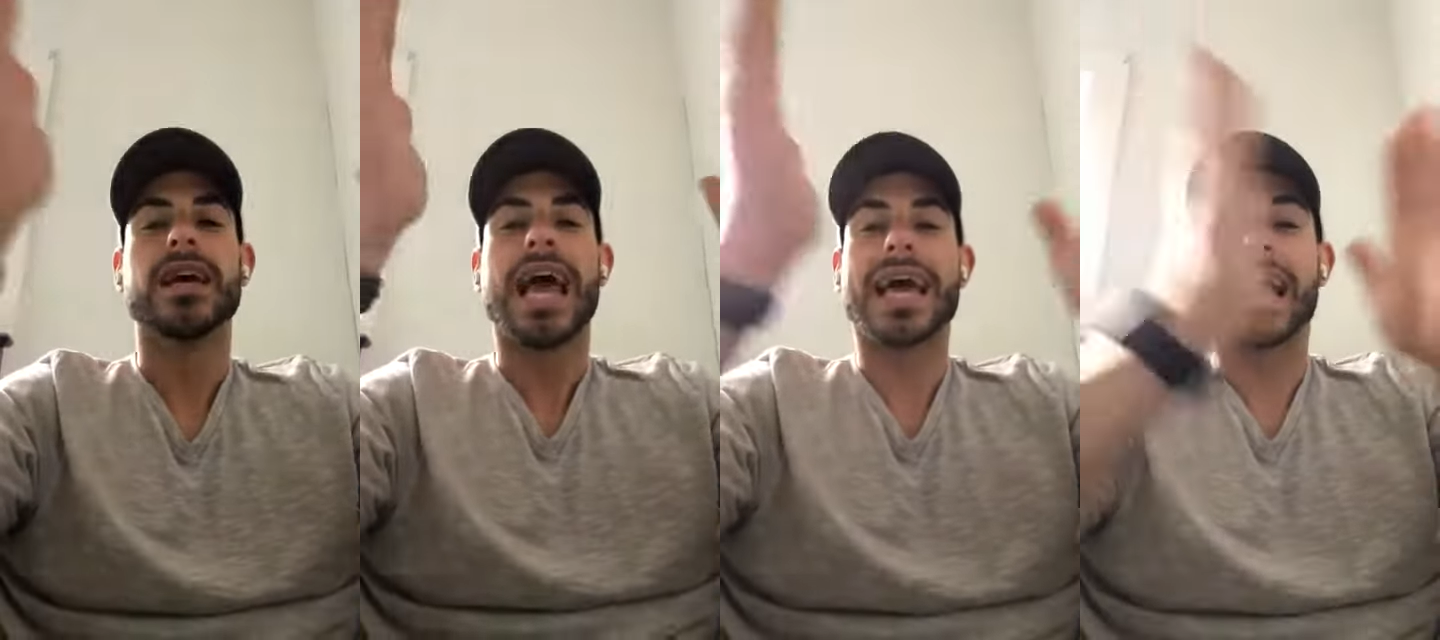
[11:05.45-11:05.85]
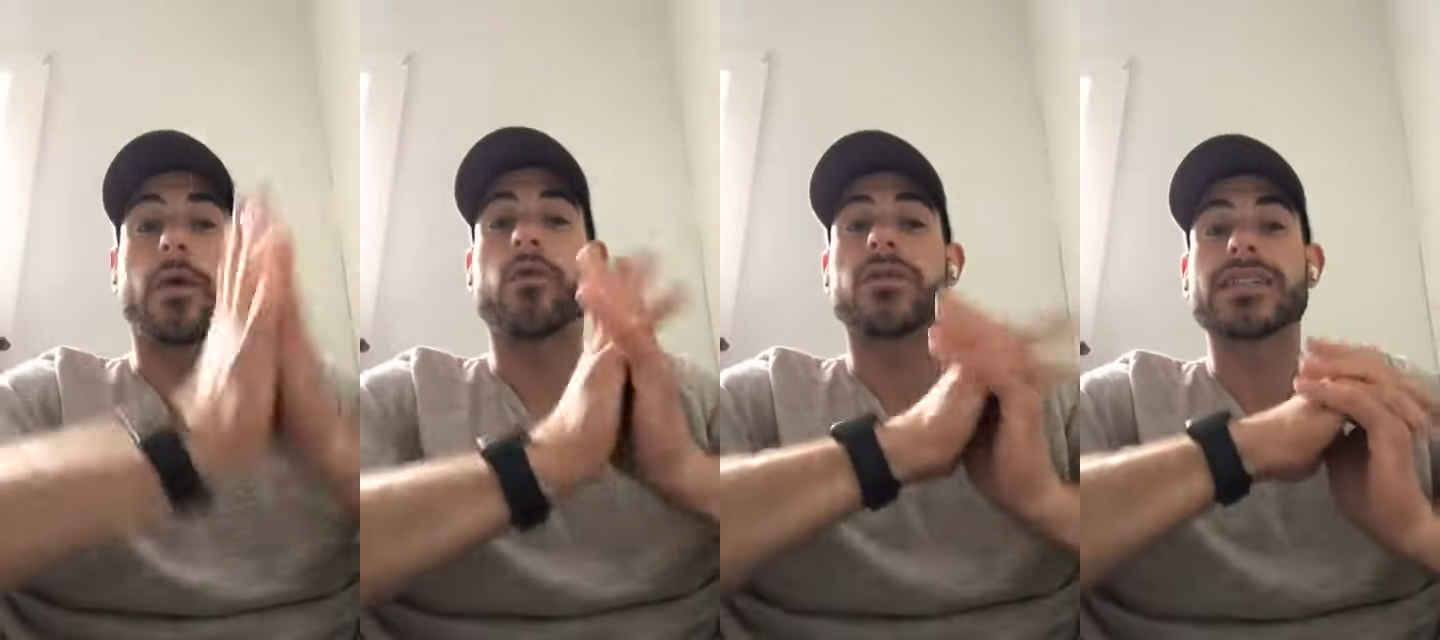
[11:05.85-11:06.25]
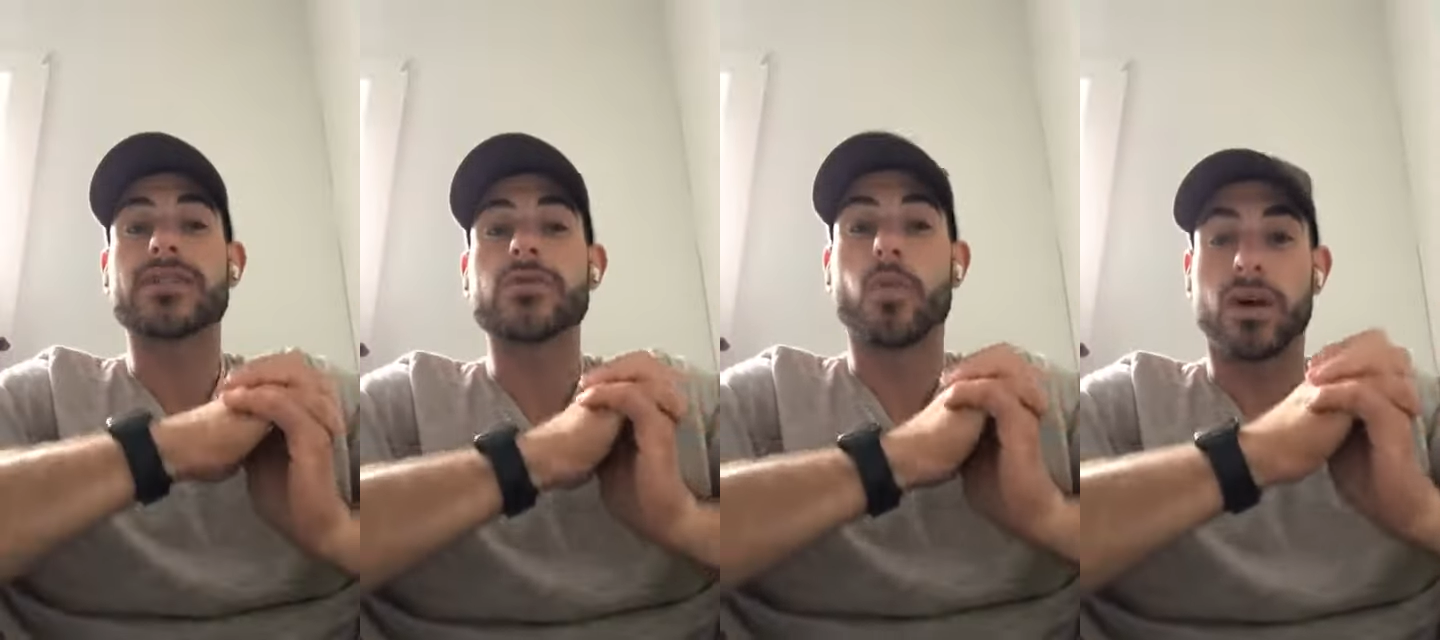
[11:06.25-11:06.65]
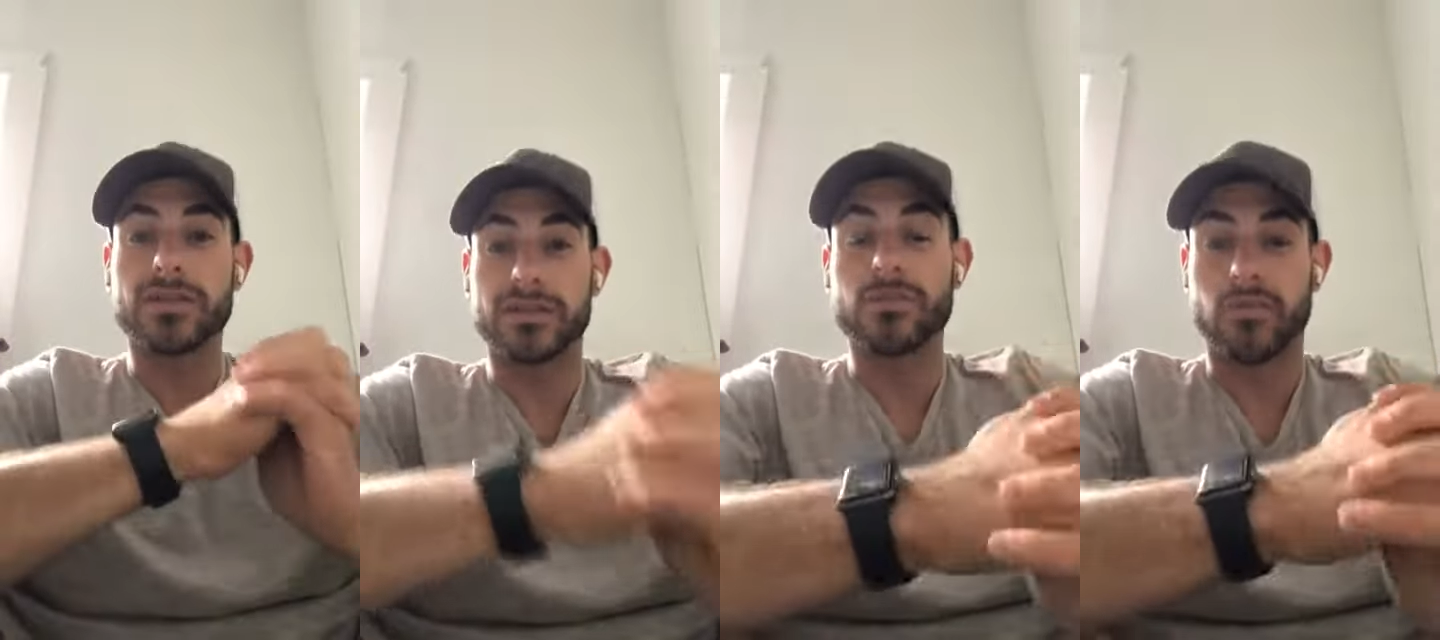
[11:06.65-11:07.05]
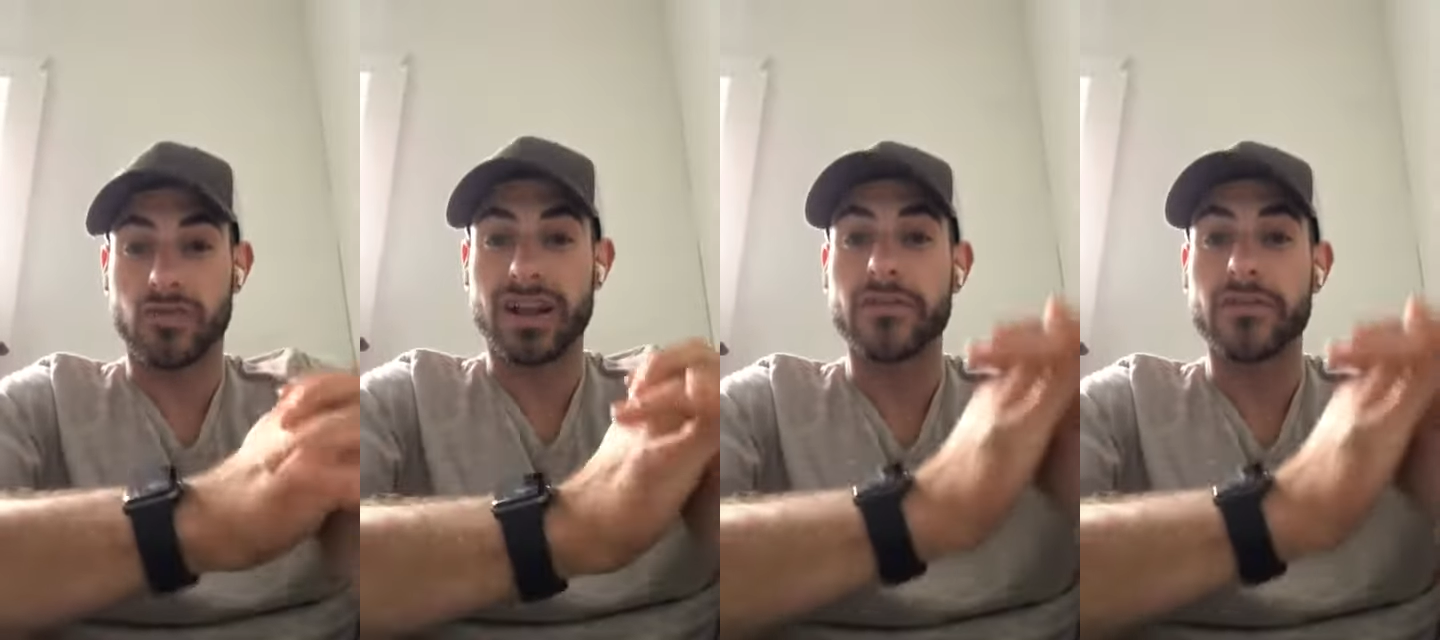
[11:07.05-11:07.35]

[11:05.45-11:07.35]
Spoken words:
And I want to pray